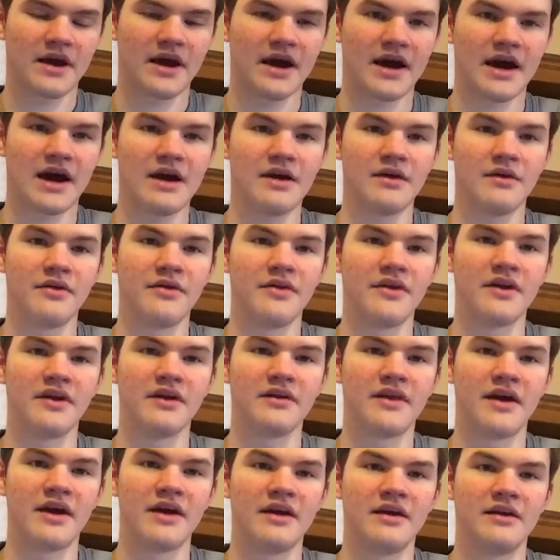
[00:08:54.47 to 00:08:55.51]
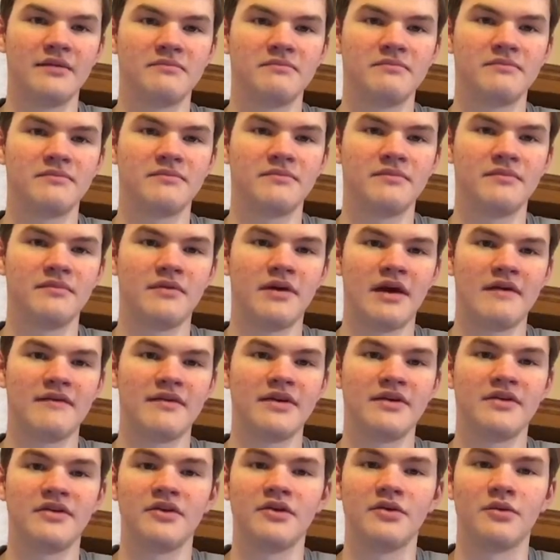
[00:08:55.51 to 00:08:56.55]
don't think they have
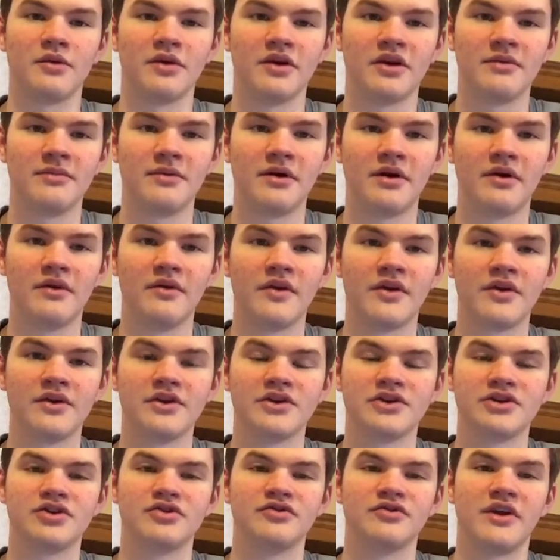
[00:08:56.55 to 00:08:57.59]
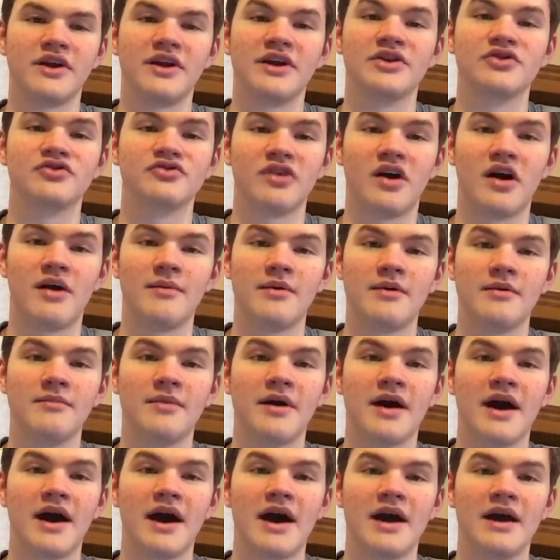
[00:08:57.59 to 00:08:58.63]
anything to worry about. They're just creating drama
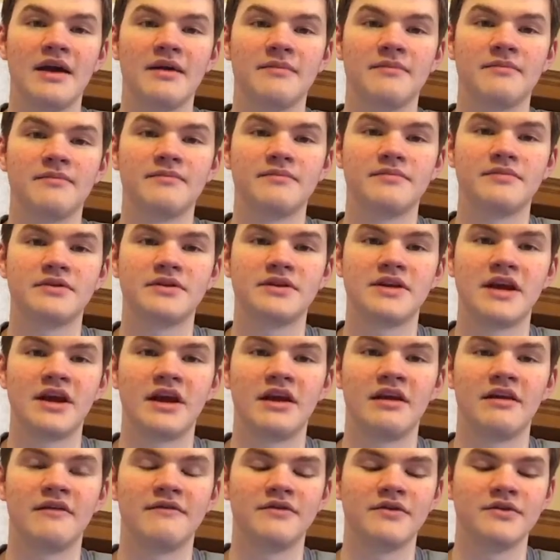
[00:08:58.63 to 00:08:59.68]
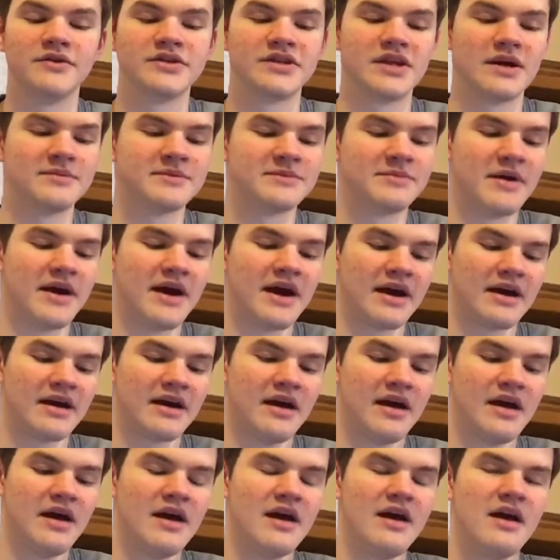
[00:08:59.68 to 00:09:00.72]
by taking a few steps back,
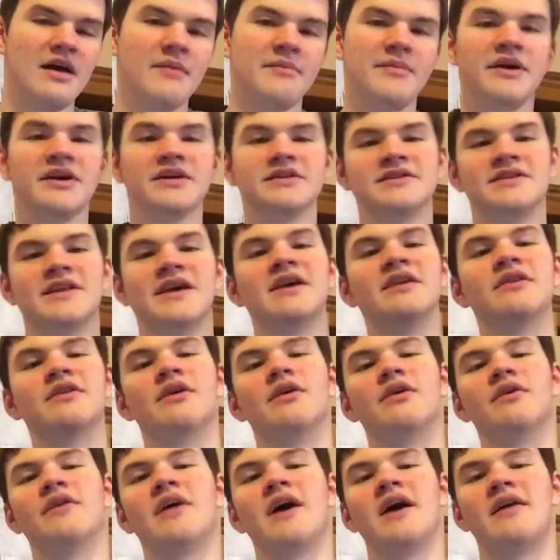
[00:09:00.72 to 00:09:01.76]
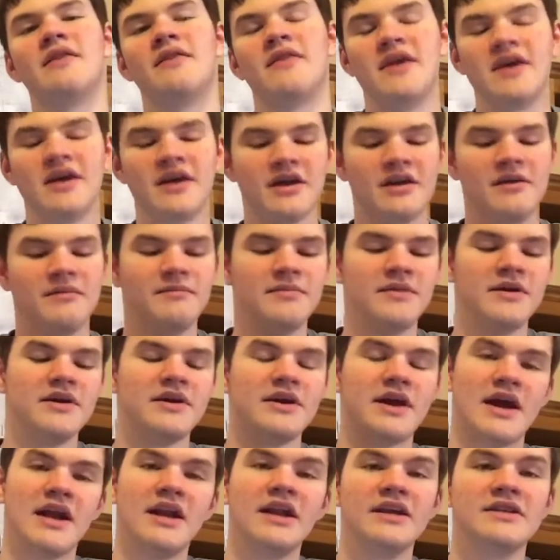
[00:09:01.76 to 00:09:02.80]
because they know that they can
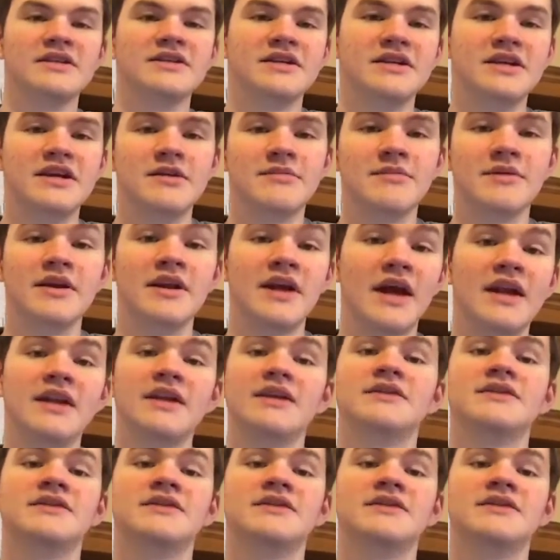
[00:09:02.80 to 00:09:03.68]
beat any team in any